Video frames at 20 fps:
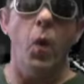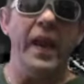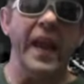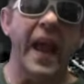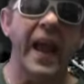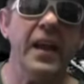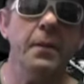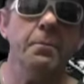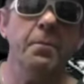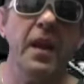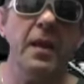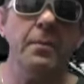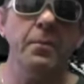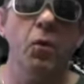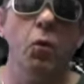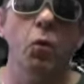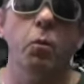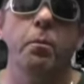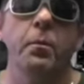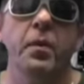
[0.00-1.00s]
We hate
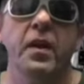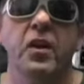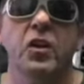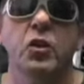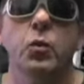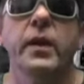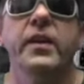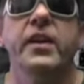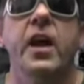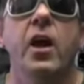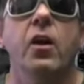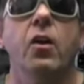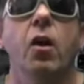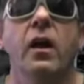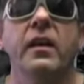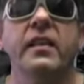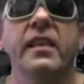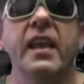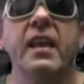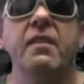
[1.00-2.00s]
people because we don't
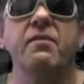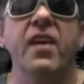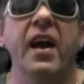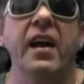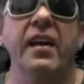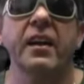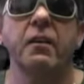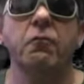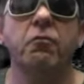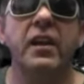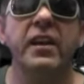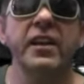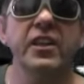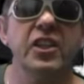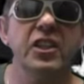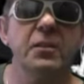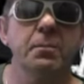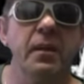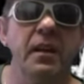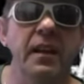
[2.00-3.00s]
like their fucking
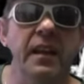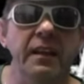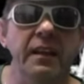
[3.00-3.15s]
religious